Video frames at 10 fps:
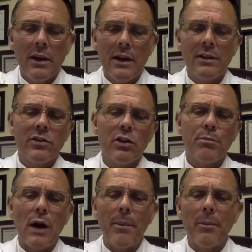into the
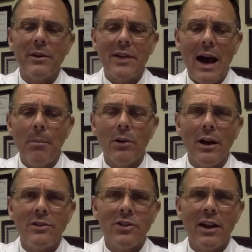proper
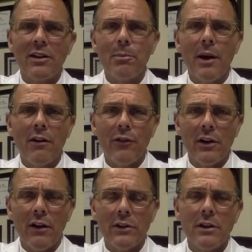metabolites and get the benefit
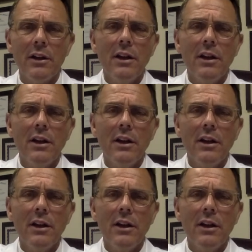of it.